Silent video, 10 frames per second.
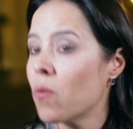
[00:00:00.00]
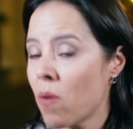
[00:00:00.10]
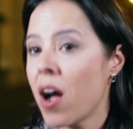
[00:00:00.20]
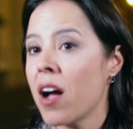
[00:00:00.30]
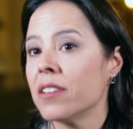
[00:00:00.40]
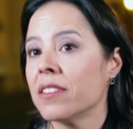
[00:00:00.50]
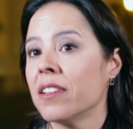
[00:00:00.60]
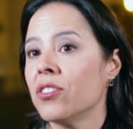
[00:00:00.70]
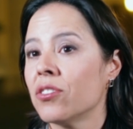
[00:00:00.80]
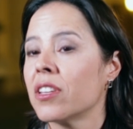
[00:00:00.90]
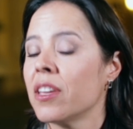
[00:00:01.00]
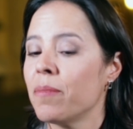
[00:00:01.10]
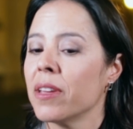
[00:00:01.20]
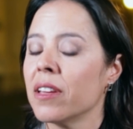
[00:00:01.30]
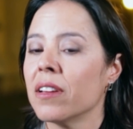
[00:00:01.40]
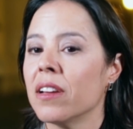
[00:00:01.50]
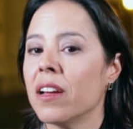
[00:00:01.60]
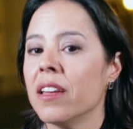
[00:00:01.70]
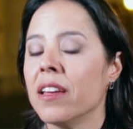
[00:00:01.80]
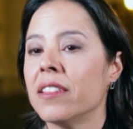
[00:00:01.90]
was and just keeping
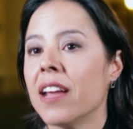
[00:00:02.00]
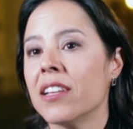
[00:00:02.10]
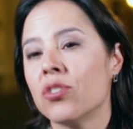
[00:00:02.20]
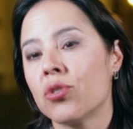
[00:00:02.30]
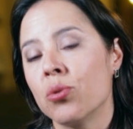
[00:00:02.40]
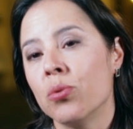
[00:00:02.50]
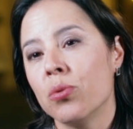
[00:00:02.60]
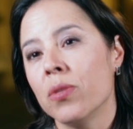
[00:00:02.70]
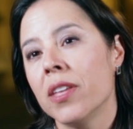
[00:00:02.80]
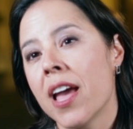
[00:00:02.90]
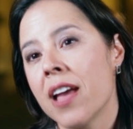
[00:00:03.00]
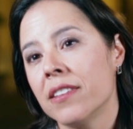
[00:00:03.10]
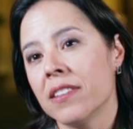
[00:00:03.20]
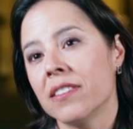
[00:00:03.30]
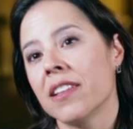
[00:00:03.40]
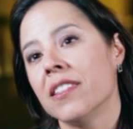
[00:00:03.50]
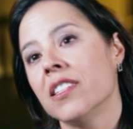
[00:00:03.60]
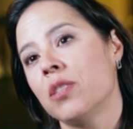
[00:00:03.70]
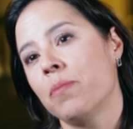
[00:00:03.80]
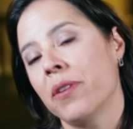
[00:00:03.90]
it as true to the essence and the
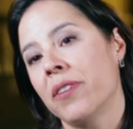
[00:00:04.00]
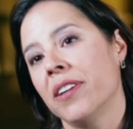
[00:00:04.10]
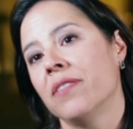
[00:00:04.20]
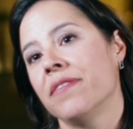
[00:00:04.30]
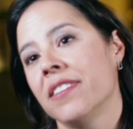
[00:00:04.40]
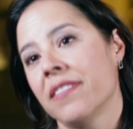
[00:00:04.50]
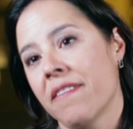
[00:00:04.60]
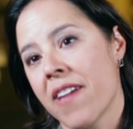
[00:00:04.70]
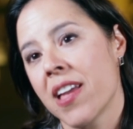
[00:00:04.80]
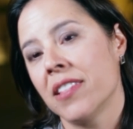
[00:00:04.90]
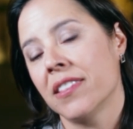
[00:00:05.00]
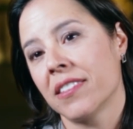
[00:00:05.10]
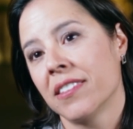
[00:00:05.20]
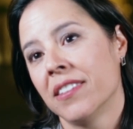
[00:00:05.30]
spirit of this event.